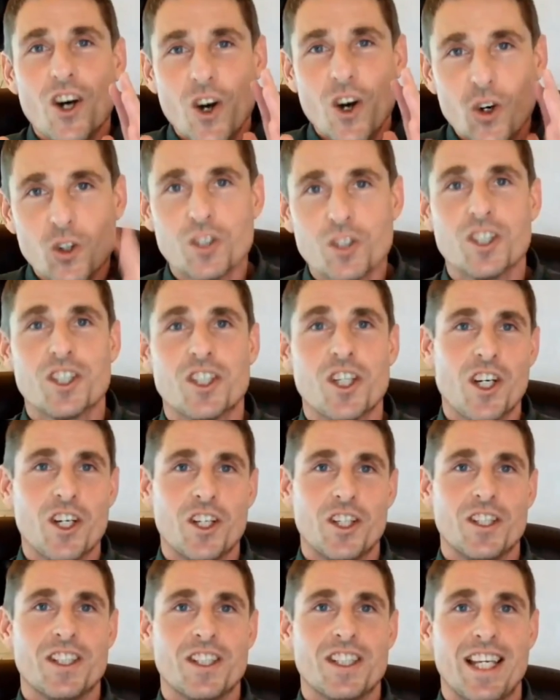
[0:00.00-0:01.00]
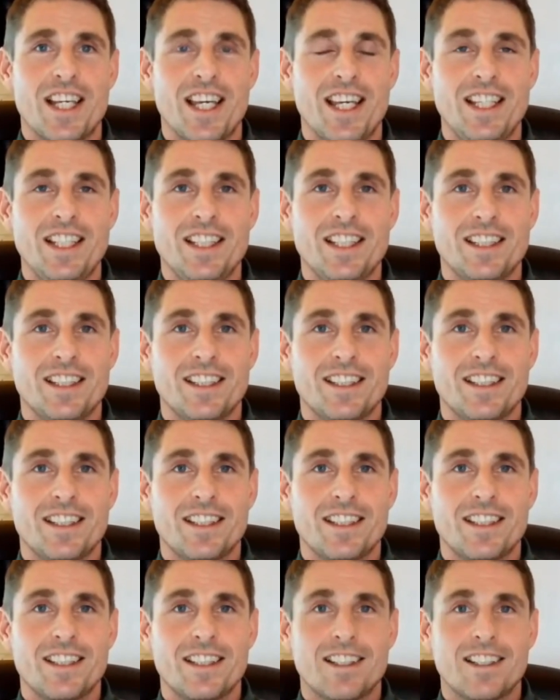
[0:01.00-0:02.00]
Uncertainty
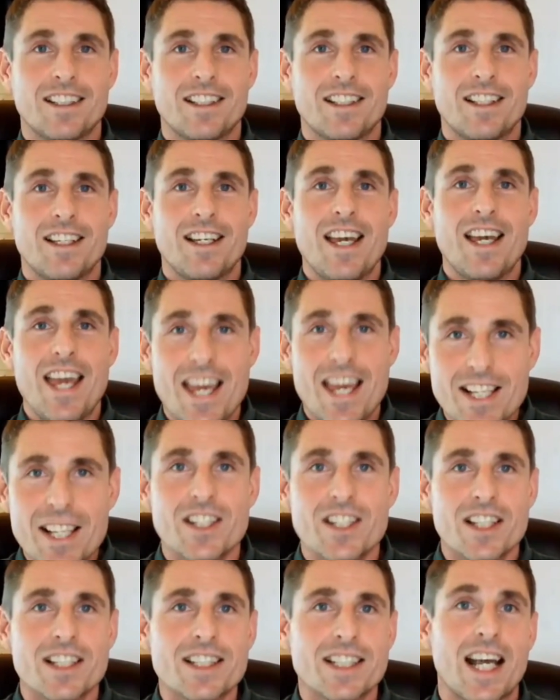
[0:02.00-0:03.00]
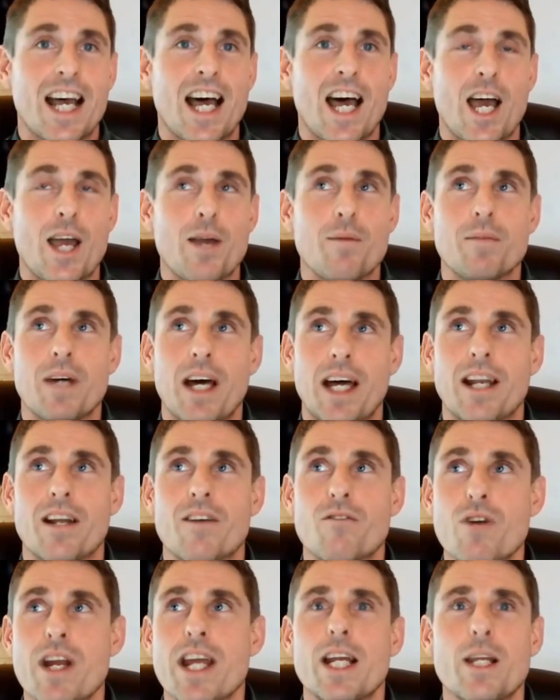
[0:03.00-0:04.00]
is the time, and
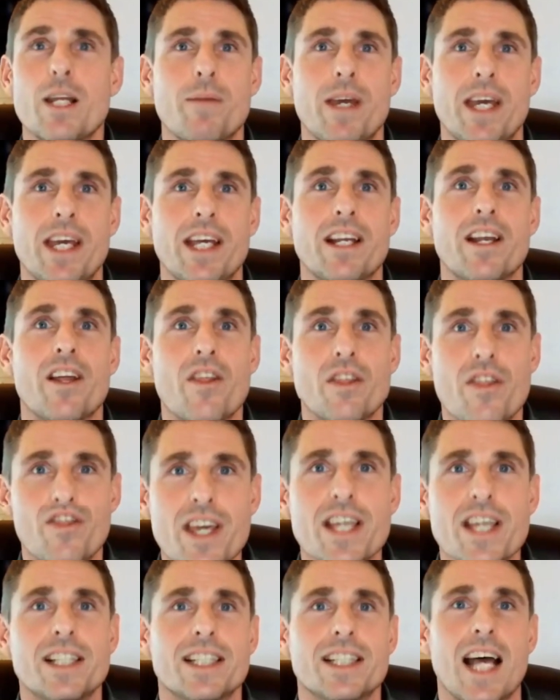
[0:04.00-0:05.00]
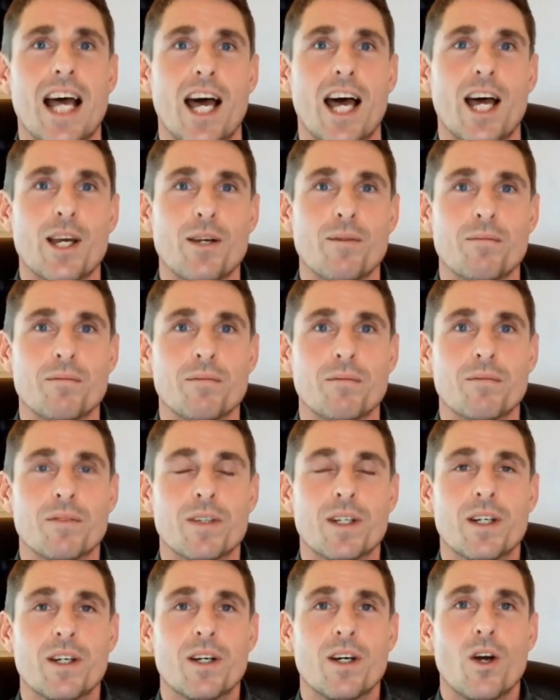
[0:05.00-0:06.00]
I really mean the time,
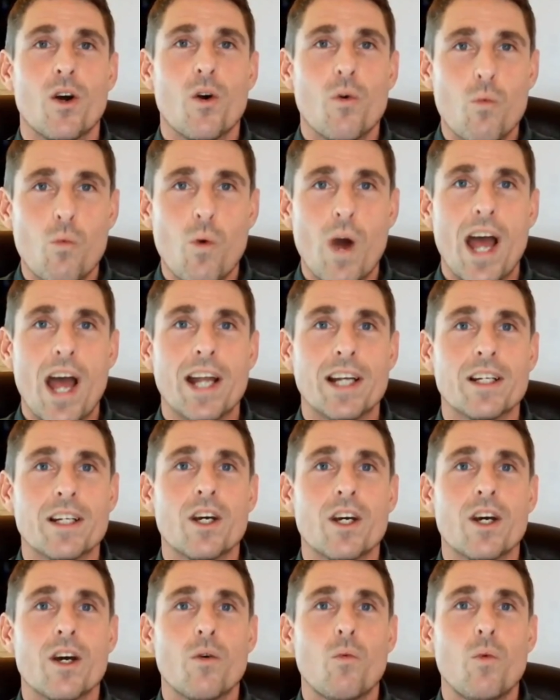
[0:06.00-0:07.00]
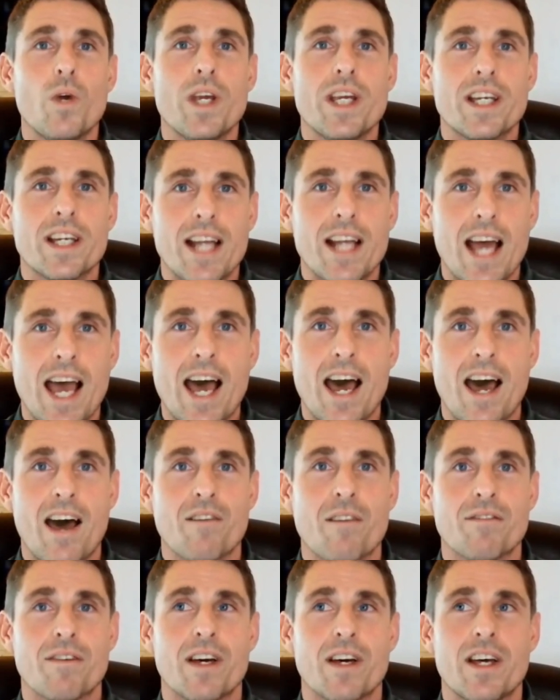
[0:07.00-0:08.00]
when we can
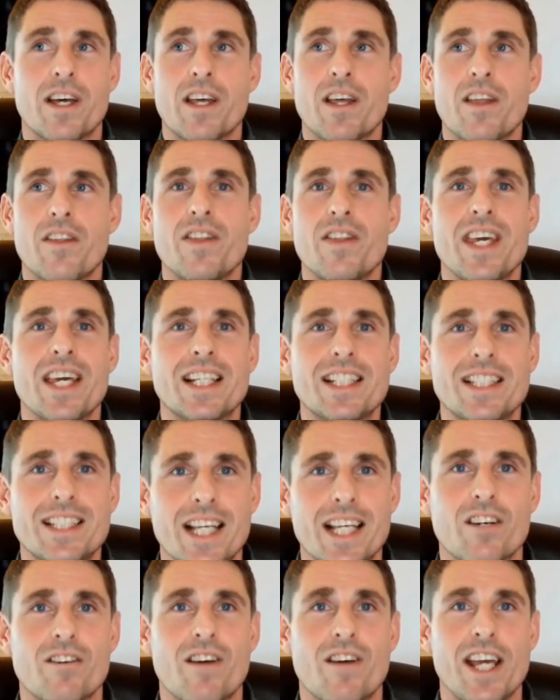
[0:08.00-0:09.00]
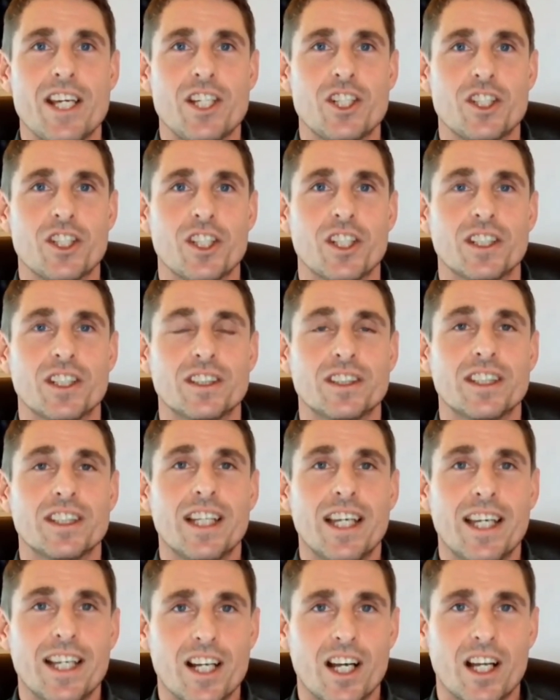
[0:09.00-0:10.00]
have the exhilaration
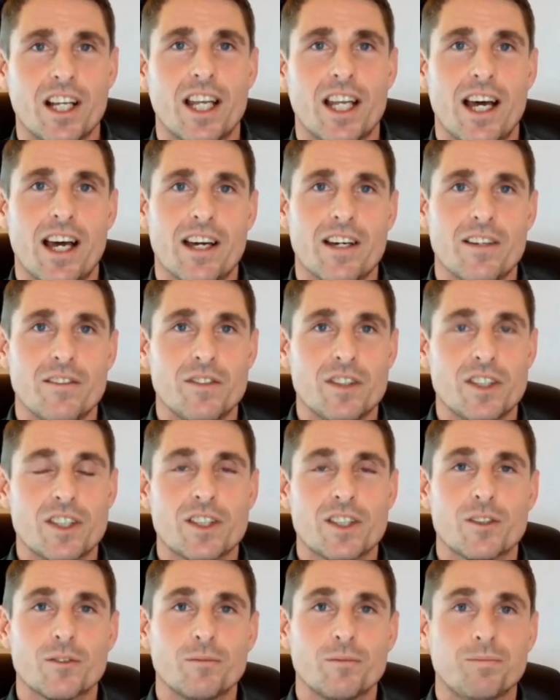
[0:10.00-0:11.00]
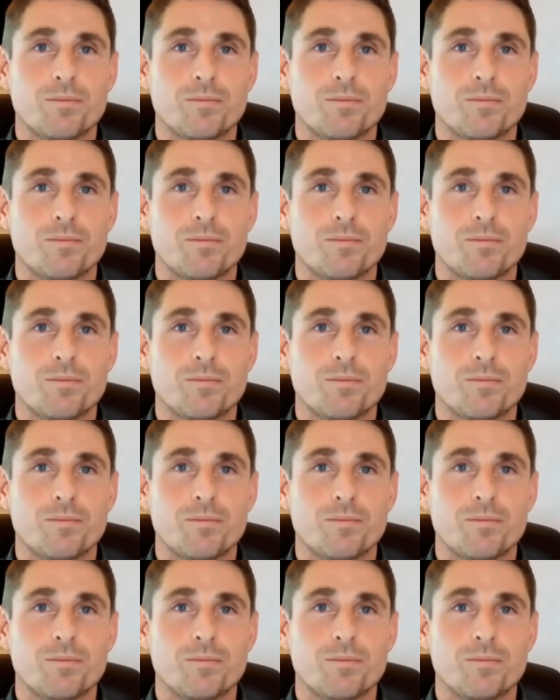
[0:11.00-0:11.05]
in our lives.